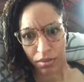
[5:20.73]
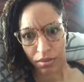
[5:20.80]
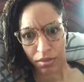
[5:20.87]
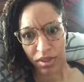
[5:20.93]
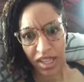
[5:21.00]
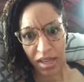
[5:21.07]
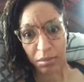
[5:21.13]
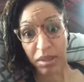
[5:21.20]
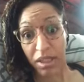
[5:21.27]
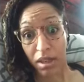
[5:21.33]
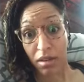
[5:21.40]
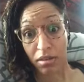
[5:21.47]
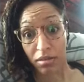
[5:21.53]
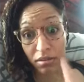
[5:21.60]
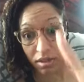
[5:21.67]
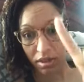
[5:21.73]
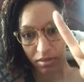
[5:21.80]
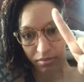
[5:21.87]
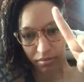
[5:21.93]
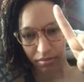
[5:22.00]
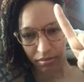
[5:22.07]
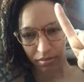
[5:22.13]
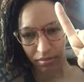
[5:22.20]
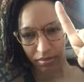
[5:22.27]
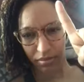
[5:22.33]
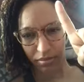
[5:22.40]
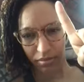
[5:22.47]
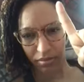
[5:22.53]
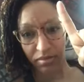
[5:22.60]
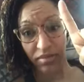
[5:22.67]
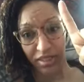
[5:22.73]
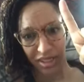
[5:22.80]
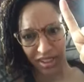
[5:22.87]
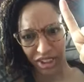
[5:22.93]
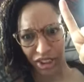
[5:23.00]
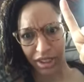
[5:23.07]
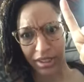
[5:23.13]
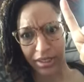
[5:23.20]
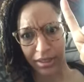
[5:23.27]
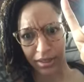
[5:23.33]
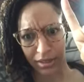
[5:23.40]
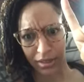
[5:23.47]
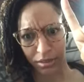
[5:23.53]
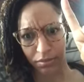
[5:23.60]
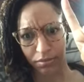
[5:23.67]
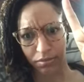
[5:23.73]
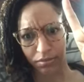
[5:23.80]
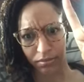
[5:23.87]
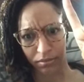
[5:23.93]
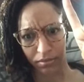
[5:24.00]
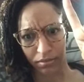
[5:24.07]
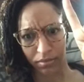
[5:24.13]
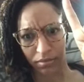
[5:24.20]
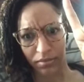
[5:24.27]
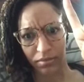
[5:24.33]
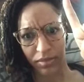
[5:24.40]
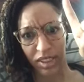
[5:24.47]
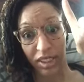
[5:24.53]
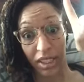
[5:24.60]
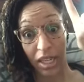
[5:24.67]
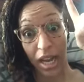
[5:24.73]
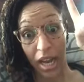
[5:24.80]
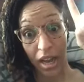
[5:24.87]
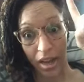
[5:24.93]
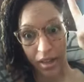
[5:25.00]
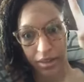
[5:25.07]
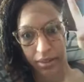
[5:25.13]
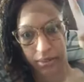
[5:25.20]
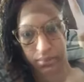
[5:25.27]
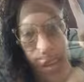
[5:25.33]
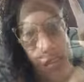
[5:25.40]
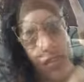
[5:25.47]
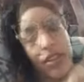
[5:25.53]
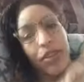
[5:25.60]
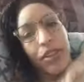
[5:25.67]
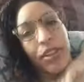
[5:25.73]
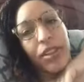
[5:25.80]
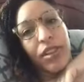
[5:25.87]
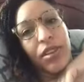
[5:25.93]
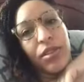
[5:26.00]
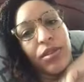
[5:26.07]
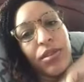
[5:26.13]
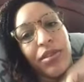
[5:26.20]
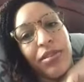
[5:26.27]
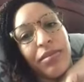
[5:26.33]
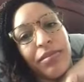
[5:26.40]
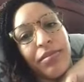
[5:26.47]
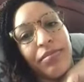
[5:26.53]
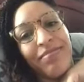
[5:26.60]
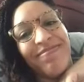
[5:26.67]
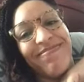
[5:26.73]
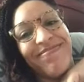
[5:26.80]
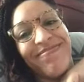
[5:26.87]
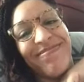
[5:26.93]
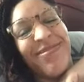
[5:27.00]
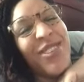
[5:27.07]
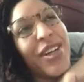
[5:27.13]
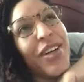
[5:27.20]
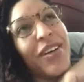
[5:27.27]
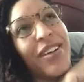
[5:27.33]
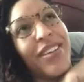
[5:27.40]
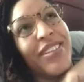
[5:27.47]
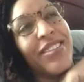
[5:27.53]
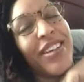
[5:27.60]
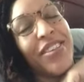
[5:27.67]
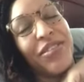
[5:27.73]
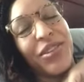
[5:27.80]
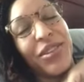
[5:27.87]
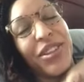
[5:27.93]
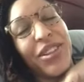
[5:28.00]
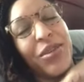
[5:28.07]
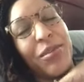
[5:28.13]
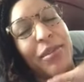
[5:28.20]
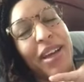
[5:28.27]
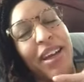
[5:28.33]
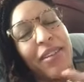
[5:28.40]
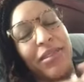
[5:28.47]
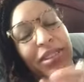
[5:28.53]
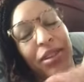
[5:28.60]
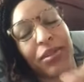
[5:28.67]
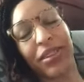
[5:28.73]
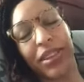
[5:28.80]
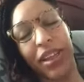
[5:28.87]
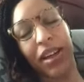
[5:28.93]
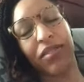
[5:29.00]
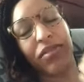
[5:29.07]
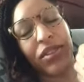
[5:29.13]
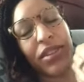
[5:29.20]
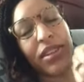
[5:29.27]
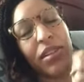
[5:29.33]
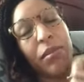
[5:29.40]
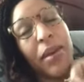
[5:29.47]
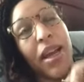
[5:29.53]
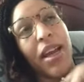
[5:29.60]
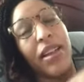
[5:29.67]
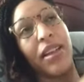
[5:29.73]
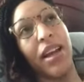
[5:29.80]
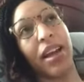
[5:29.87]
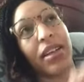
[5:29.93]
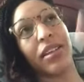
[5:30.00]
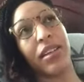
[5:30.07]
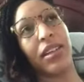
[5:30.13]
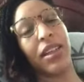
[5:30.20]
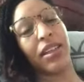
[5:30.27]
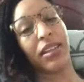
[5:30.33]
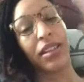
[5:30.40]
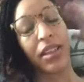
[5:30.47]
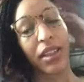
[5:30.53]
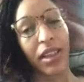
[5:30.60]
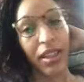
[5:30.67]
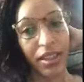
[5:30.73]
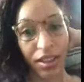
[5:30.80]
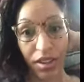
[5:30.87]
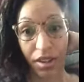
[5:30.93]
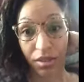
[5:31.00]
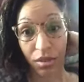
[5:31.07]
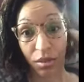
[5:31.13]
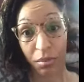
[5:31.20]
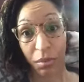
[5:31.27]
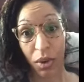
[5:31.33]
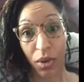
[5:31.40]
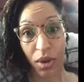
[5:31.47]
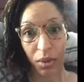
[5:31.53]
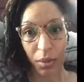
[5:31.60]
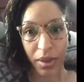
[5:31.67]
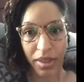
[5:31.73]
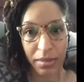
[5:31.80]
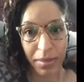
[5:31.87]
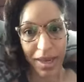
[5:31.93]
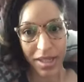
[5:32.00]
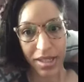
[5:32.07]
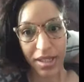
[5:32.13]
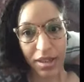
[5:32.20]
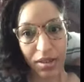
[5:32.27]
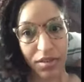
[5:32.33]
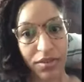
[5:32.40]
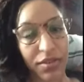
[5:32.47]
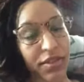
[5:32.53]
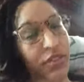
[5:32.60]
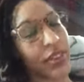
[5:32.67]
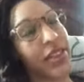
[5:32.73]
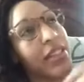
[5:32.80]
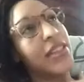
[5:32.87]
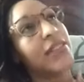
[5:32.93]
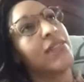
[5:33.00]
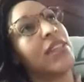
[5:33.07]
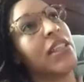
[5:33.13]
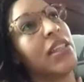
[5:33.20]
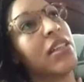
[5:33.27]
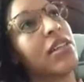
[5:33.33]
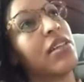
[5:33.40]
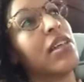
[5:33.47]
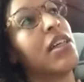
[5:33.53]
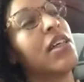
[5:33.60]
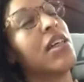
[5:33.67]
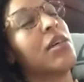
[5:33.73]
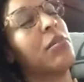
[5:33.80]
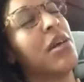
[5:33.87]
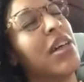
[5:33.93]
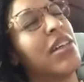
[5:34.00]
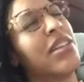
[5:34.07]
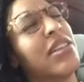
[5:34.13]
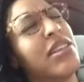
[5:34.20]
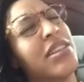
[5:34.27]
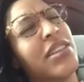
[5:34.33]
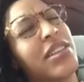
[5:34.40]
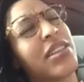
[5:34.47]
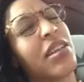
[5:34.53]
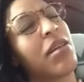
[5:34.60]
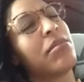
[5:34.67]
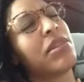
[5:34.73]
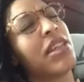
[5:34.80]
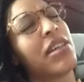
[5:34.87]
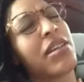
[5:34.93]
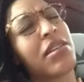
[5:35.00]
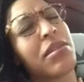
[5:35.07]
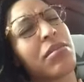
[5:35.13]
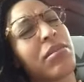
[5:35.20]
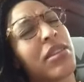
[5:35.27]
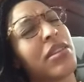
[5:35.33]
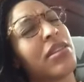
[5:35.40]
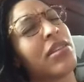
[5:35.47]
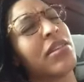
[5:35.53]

They belong to Jesus, to God. I feel so, well, I feel so bad. I was going to say I feel so bad that I couldn't, you know, do more with myself for this video. But sometimes